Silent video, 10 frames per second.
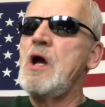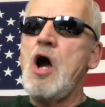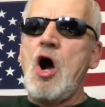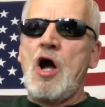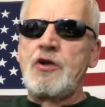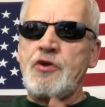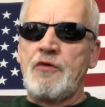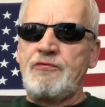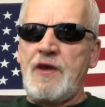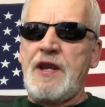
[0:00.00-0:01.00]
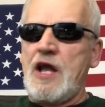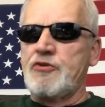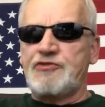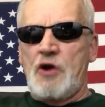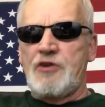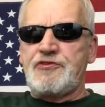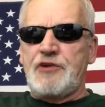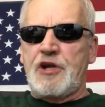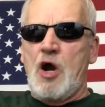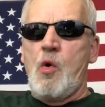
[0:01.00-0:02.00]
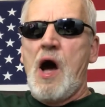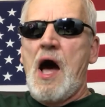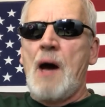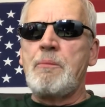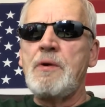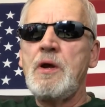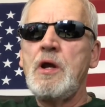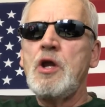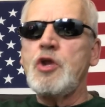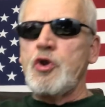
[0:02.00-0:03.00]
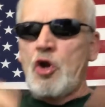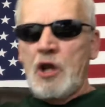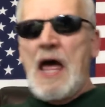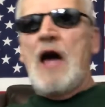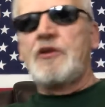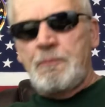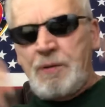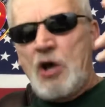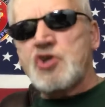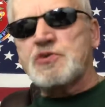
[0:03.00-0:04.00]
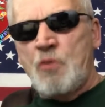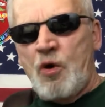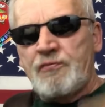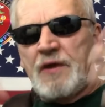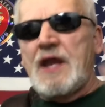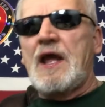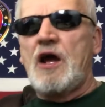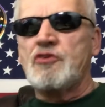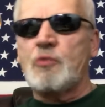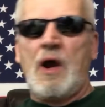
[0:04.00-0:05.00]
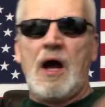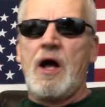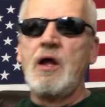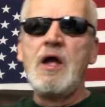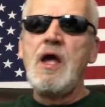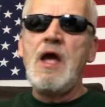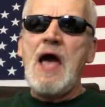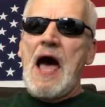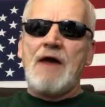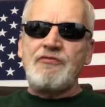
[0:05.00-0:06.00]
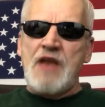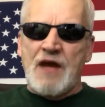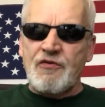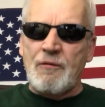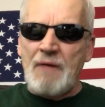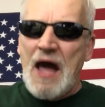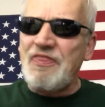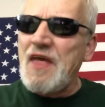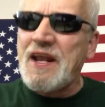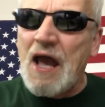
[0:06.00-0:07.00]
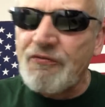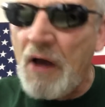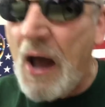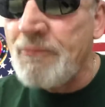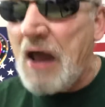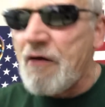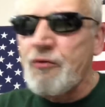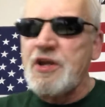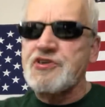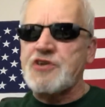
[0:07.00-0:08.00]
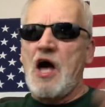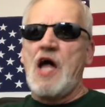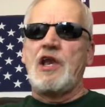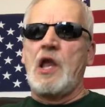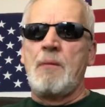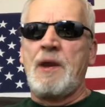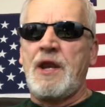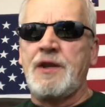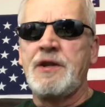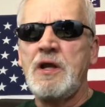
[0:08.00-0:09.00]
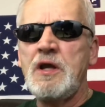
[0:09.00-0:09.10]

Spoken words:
on your video starts to go up, you're allowed to post more videos. Well, I've reached the unlimited